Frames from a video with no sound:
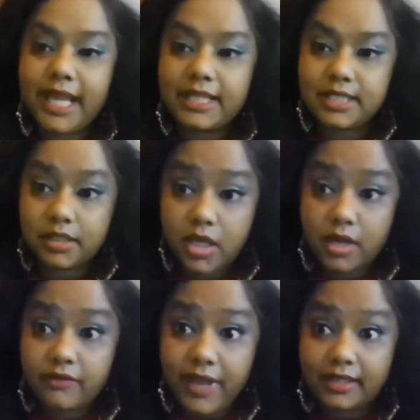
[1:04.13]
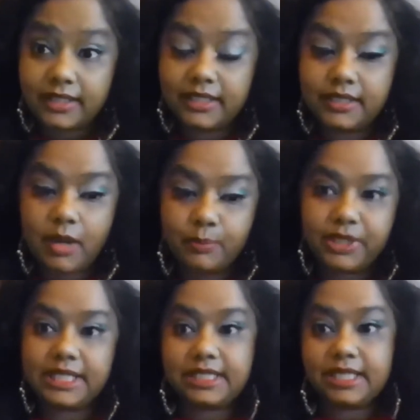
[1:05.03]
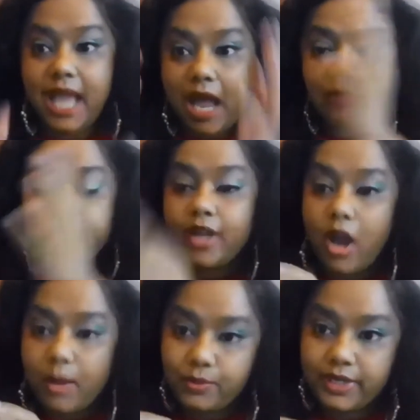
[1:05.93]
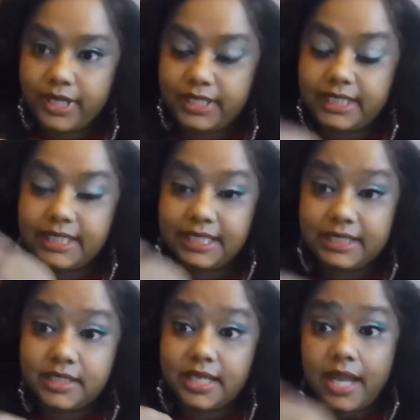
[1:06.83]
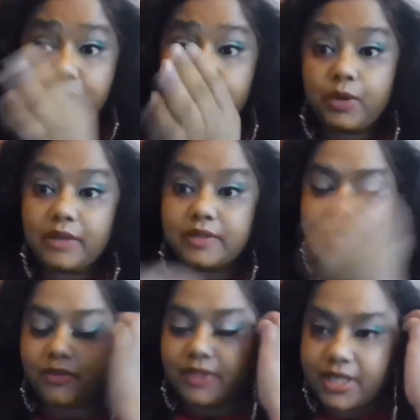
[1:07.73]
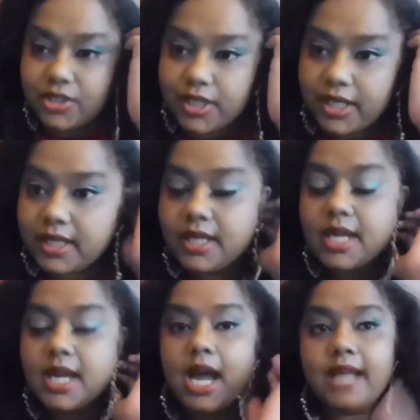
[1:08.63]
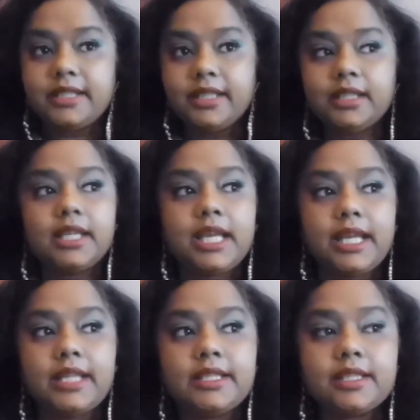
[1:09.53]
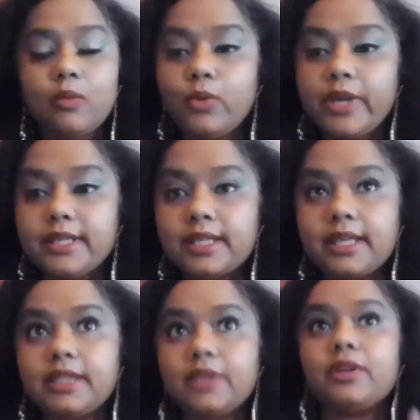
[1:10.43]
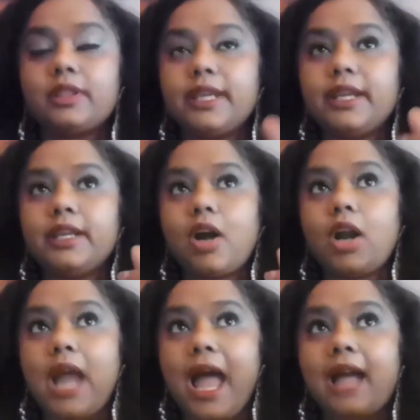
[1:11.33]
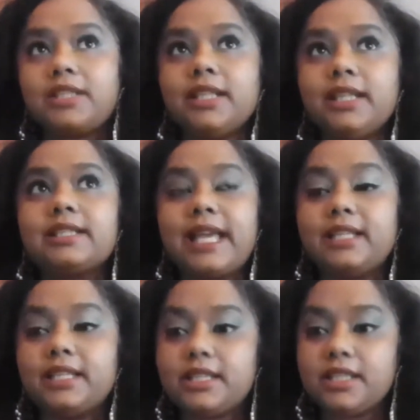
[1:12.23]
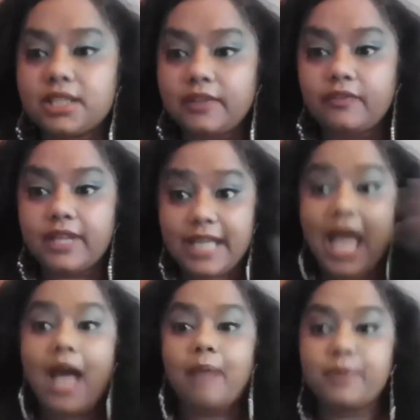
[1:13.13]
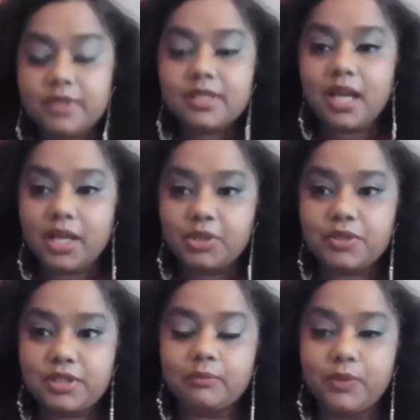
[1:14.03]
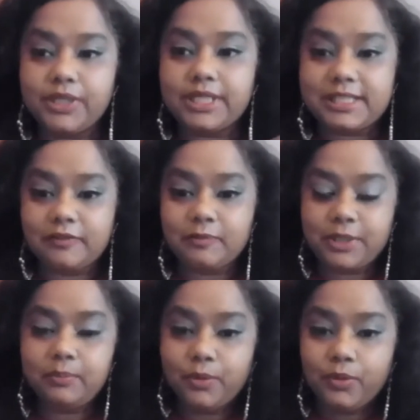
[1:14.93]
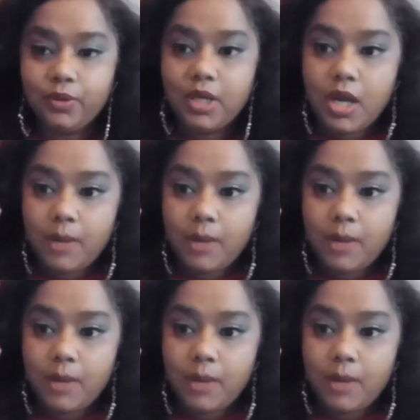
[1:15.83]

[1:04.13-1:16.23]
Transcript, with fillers: at Silicon Valley companies and how they operate in India and throughout South Asia, I think in some ways they are acting as entities that have like happened to hundreds of millions of people,